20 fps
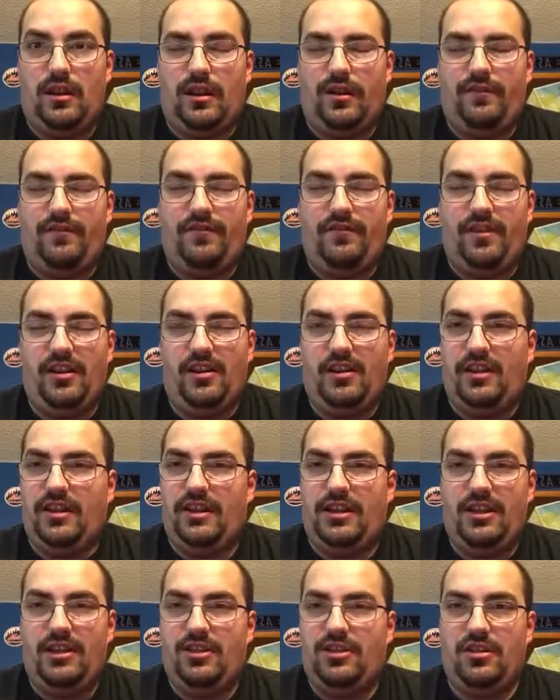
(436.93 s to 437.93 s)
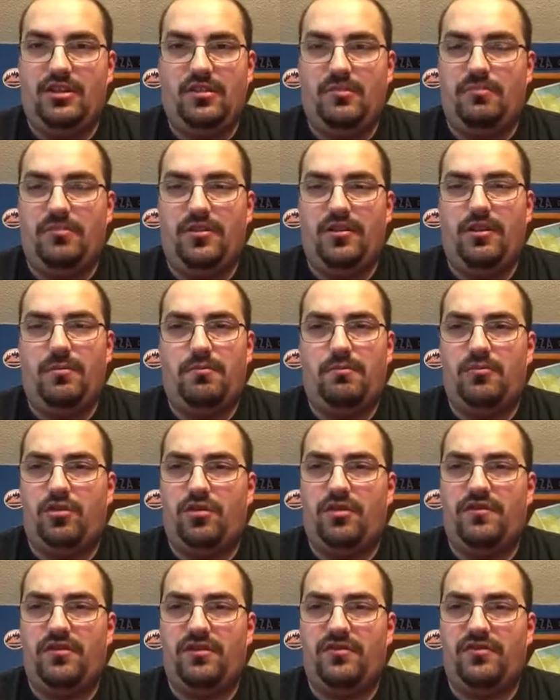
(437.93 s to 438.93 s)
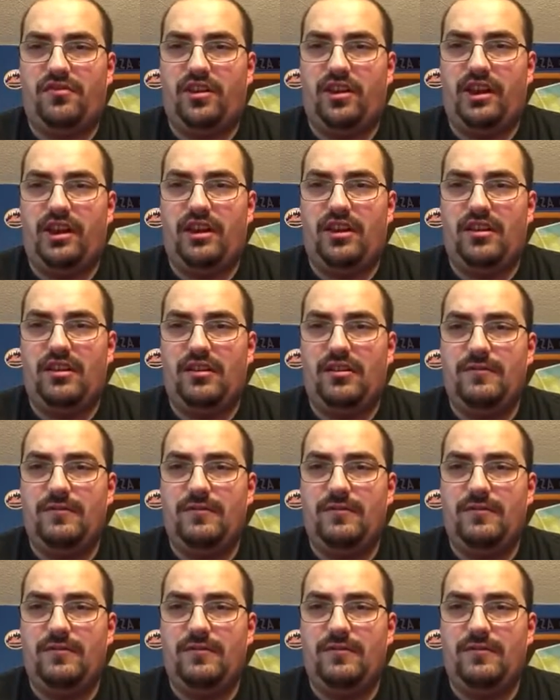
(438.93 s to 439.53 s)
I feel like he should have put up more of a fight.